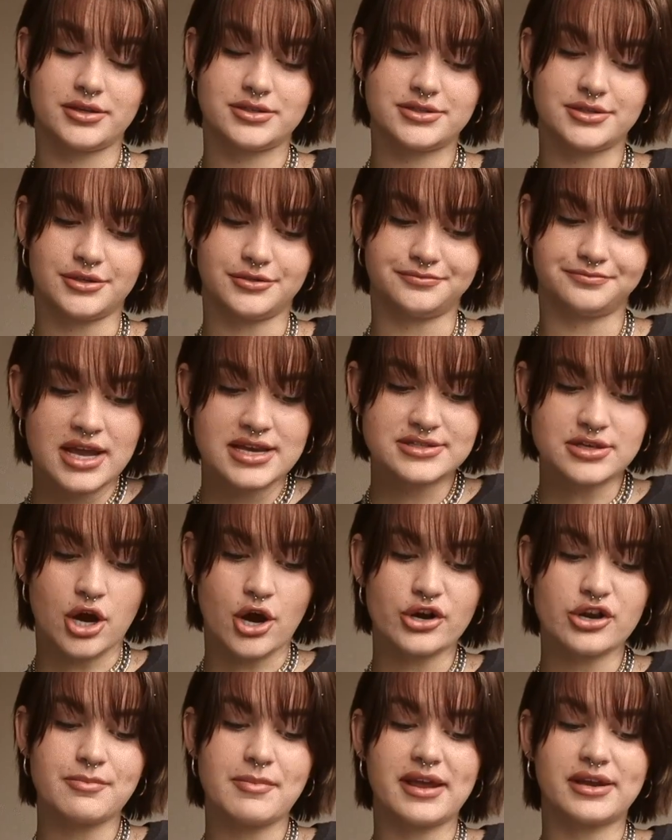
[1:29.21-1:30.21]
So is it
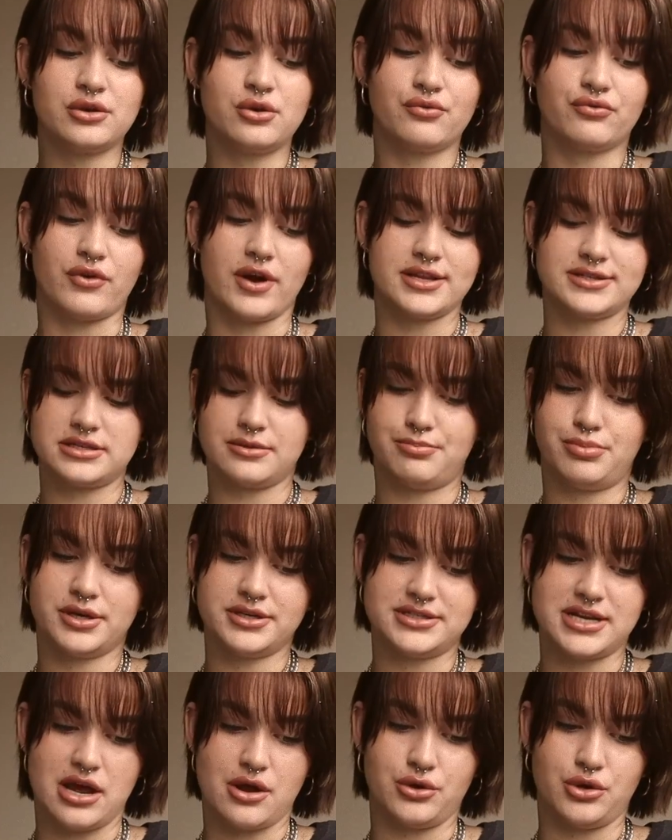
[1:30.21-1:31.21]
hard to make new friends and
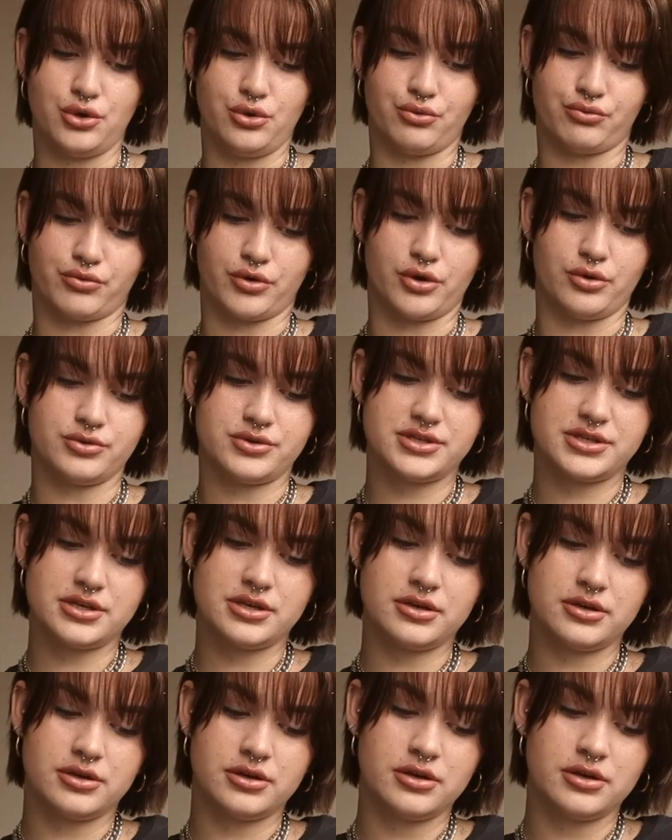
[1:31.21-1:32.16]
put down new roots?